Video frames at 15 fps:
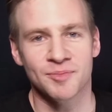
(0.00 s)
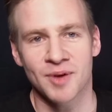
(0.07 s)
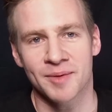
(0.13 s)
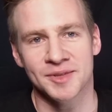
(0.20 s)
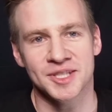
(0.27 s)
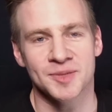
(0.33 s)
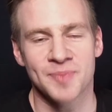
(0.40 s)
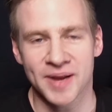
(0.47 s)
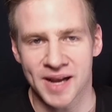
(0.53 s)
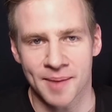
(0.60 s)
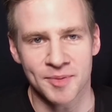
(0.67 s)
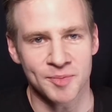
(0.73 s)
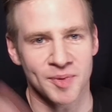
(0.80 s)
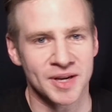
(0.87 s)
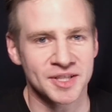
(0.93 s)
could probably just pick
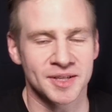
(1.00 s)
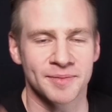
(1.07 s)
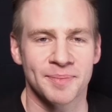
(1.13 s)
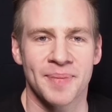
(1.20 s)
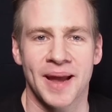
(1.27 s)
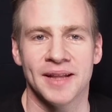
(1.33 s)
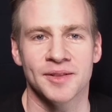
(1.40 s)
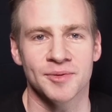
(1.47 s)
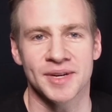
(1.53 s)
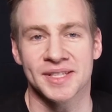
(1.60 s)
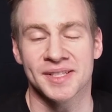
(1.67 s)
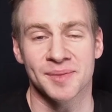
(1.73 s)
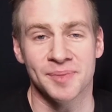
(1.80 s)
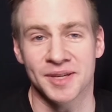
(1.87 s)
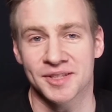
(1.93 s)
up the brush and paint the
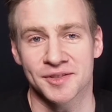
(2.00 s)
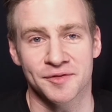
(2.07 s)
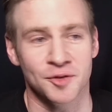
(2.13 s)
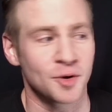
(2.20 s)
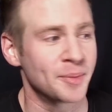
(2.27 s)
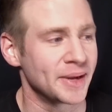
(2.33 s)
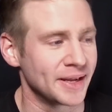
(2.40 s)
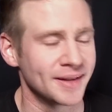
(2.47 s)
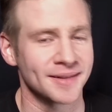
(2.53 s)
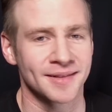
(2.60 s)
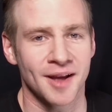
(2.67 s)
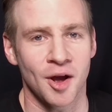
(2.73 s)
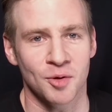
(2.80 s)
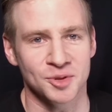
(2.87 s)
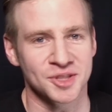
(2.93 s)
rest of the picture for me
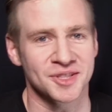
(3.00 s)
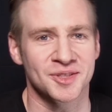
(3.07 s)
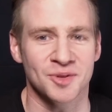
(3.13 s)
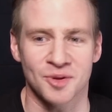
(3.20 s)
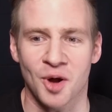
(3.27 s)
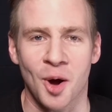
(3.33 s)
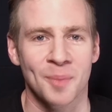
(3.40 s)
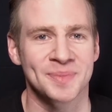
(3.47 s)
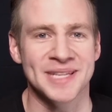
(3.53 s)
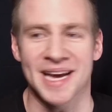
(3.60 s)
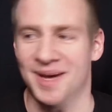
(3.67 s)
and I'll just sort of opt